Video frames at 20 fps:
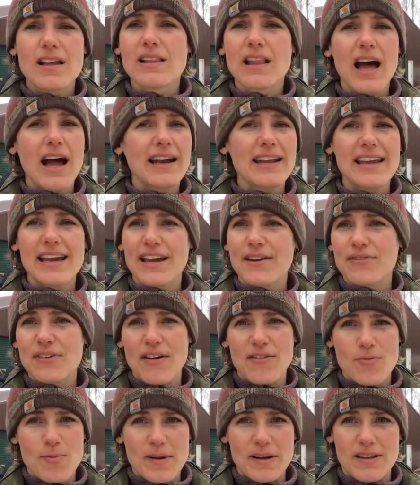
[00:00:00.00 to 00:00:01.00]
Lottie, I've
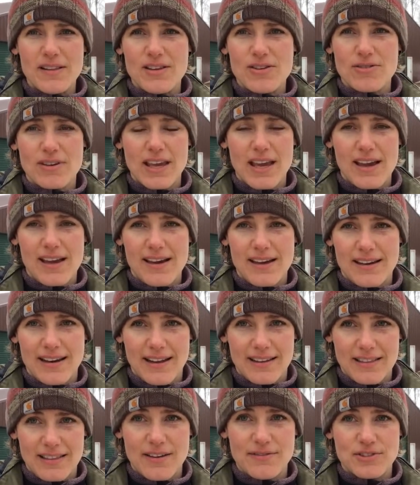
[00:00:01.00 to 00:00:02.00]
never been to the UK
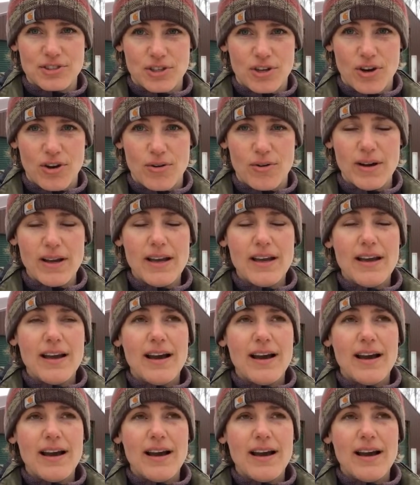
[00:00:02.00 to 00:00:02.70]
and I'd love to go.